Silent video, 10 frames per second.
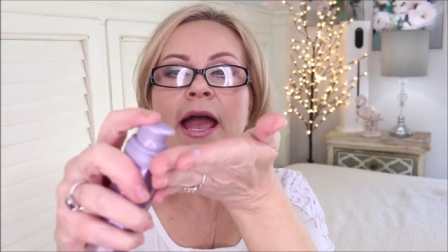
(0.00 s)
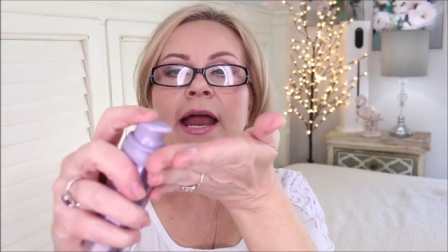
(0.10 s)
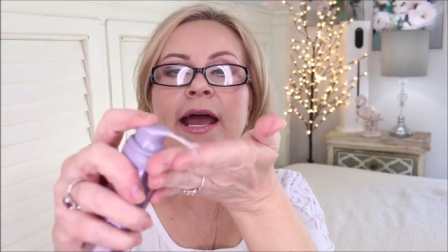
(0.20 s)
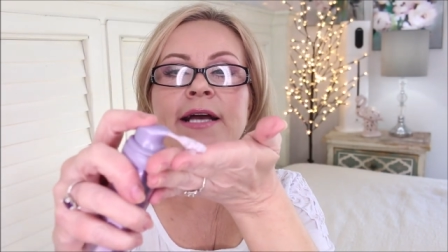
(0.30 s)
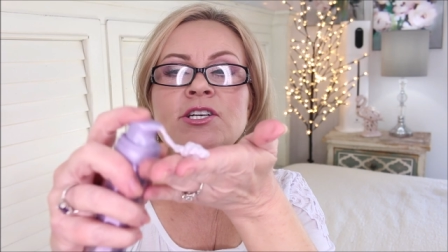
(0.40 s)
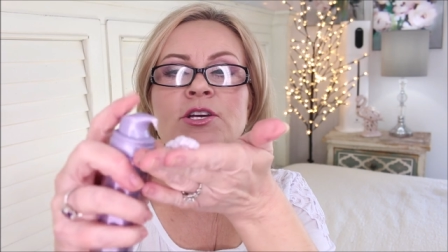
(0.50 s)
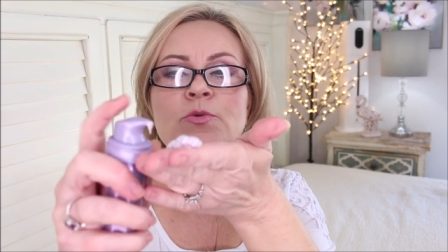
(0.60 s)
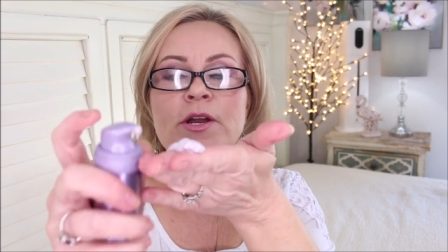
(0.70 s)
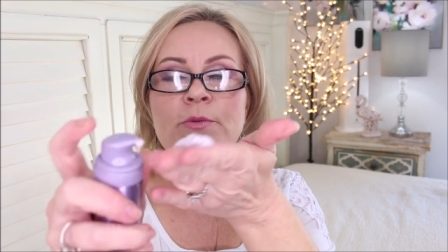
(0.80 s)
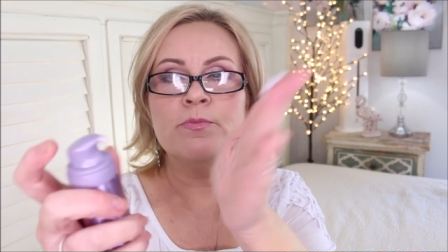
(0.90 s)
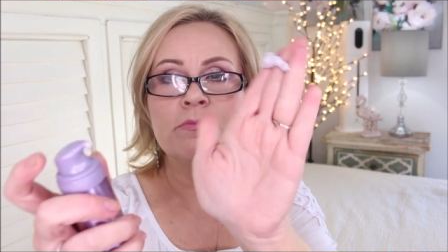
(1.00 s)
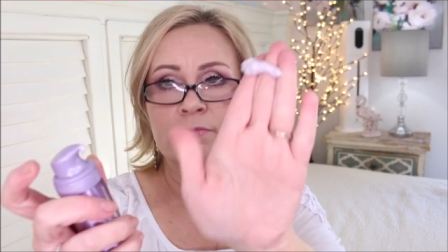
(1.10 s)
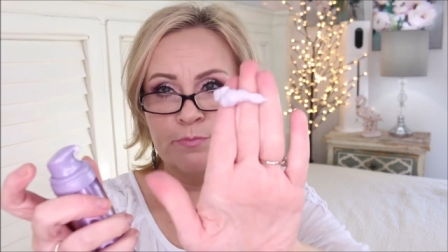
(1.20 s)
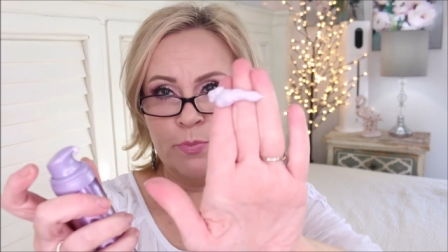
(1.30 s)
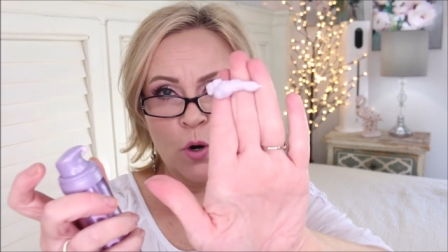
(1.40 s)
And actually when you
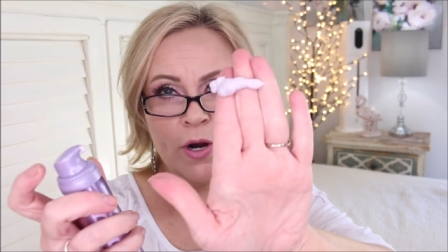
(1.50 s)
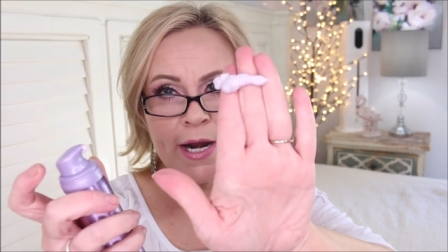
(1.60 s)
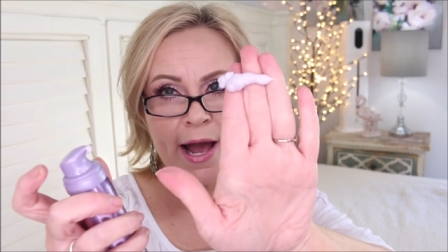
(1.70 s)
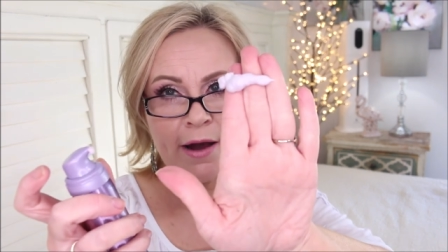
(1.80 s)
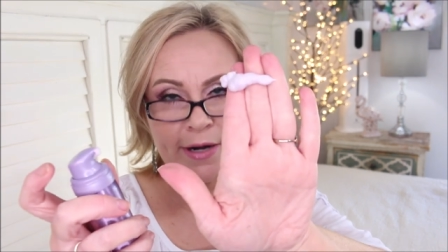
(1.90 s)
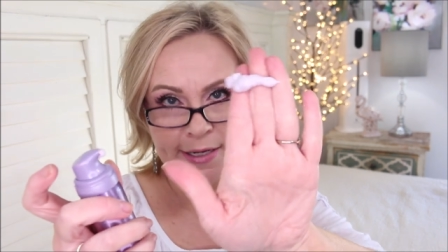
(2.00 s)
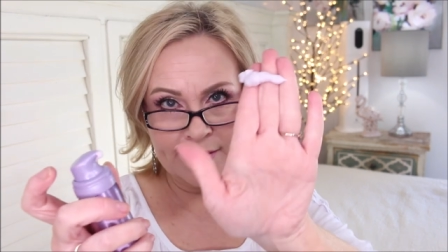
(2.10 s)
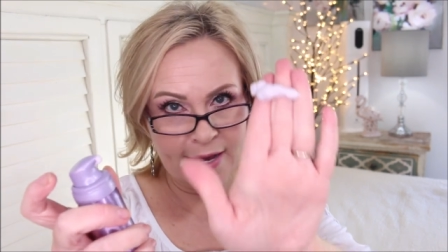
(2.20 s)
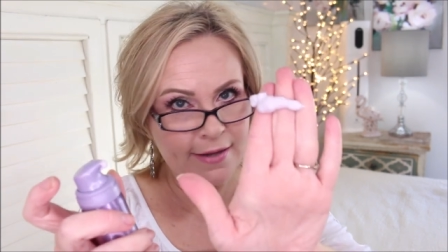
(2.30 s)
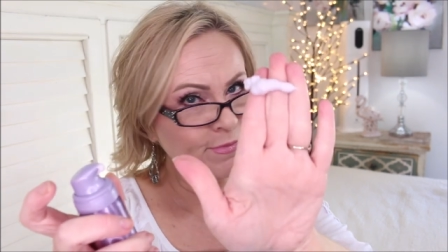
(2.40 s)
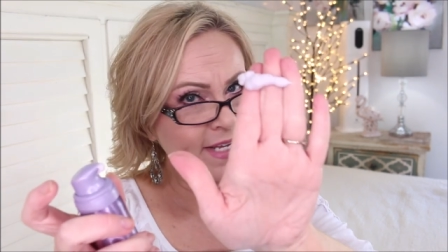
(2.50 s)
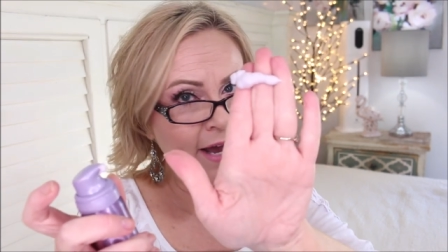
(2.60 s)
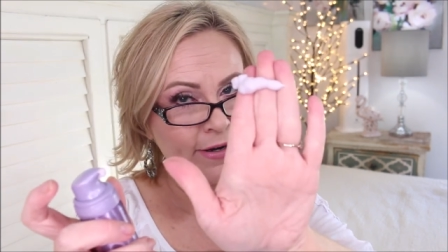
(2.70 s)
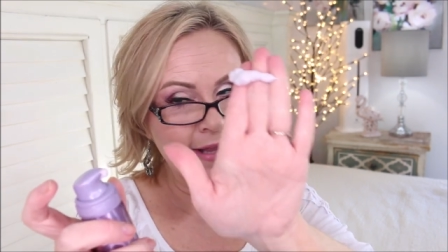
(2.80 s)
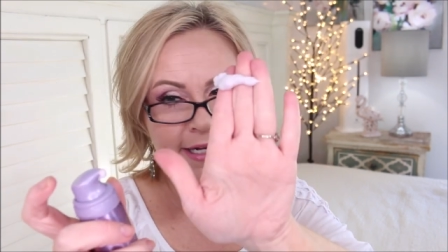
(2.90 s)
pour it out, it comes
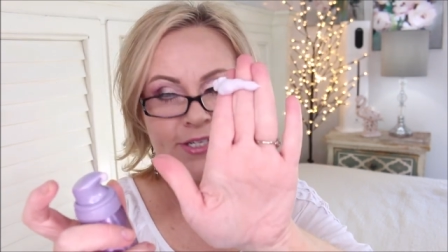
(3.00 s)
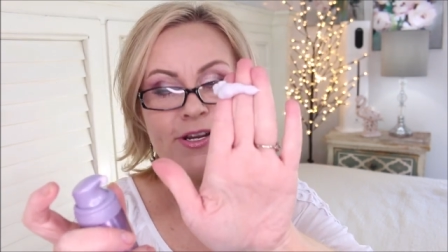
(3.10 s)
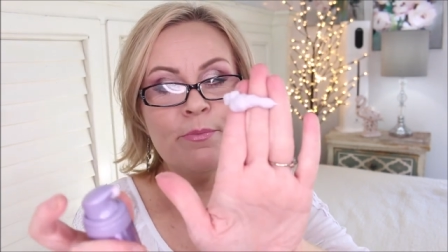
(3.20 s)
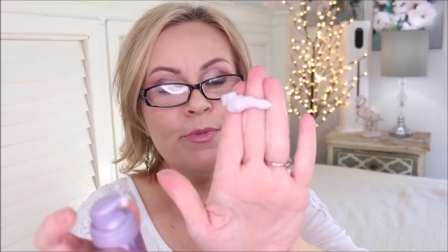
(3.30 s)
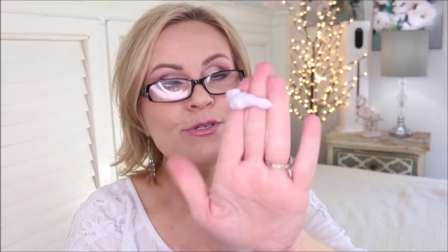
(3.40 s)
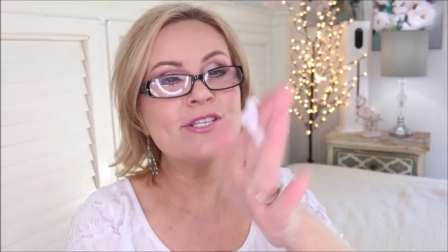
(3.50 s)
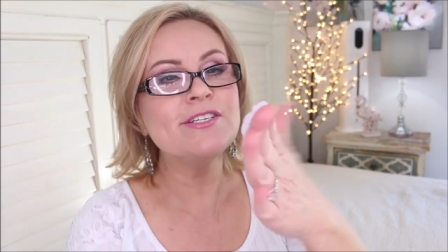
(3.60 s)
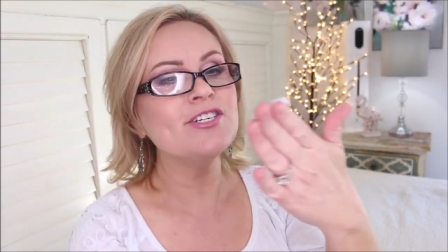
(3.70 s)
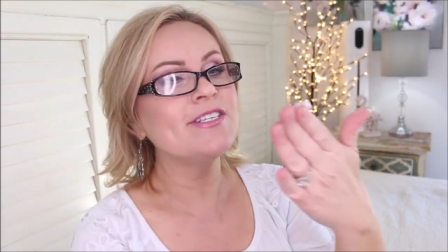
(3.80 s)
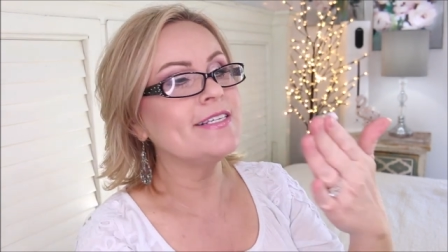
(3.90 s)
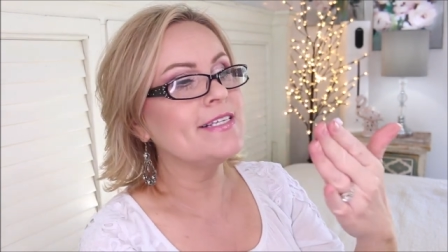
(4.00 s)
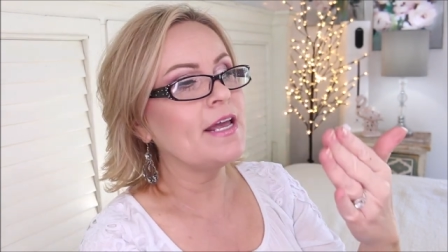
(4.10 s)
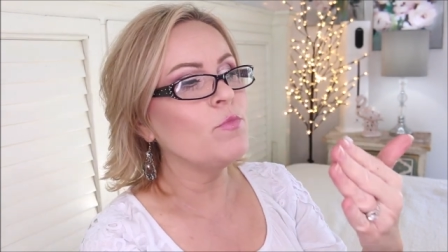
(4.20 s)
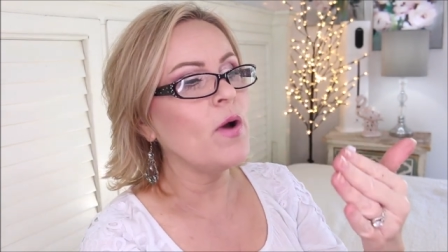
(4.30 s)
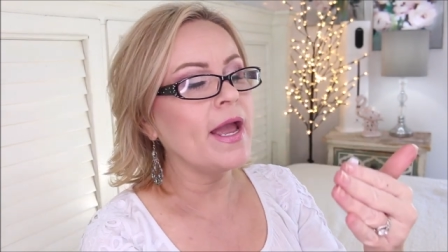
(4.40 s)
out like a mousse just the
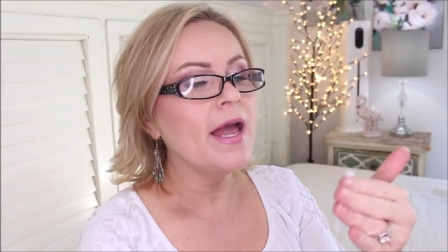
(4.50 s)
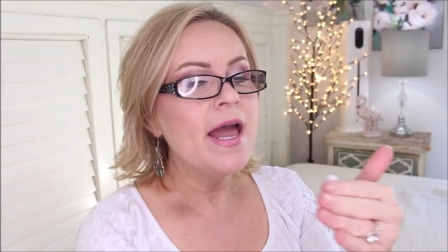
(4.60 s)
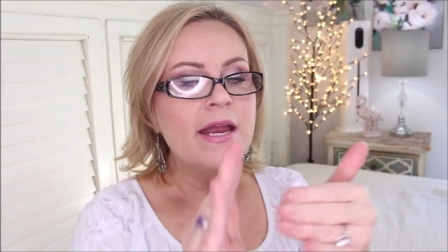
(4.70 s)
same way.